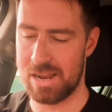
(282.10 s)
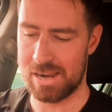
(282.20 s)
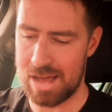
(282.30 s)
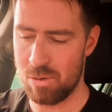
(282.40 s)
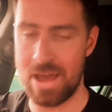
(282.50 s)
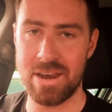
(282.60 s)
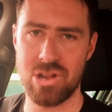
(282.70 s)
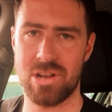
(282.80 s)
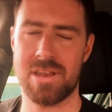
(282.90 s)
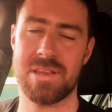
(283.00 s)
allow
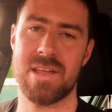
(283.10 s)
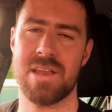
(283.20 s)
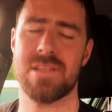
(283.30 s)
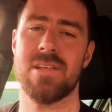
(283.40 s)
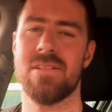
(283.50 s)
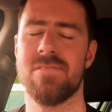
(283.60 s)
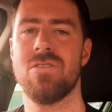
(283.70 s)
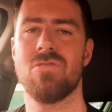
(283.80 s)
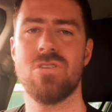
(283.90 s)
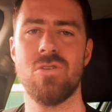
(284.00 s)
energy to stay still. So
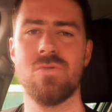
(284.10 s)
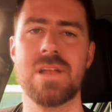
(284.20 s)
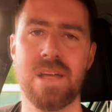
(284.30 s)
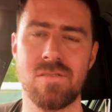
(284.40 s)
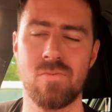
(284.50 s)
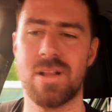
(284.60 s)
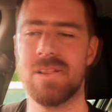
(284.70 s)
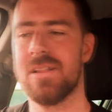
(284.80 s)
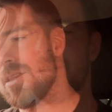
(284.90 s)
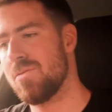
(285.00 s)
you can use that as
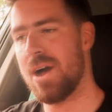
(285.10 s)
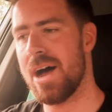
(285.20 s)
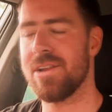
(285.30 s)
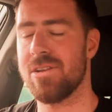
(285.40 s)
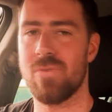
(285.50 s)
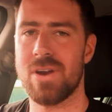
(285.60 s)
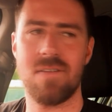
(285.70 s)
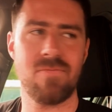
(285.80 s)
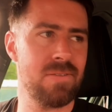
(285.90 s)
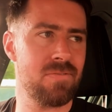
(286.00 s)
well. That's what I do. When
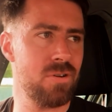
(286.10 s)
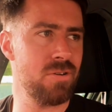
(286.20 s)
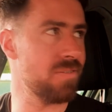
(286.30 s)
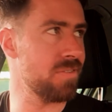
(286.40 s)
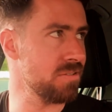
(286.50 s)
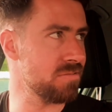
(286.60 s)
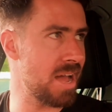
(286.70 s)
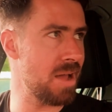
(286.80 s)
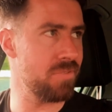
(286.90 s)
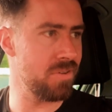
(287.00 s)
I've been through a difficult
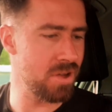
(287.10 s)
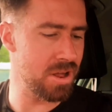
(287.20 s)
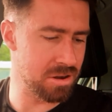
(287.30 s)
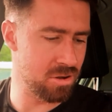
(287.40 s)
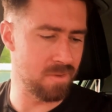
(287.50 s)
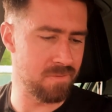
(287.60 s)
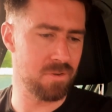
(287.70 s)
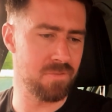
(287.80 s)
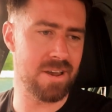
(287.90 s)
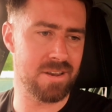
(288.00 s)
time, a few years ago I went
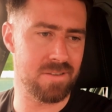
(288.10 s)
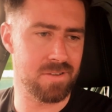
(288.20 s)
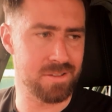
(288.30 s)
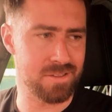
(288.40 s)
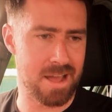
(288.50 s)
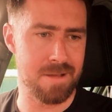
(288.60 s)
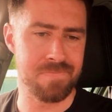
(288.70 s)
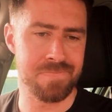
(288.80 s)
through a very difficult time,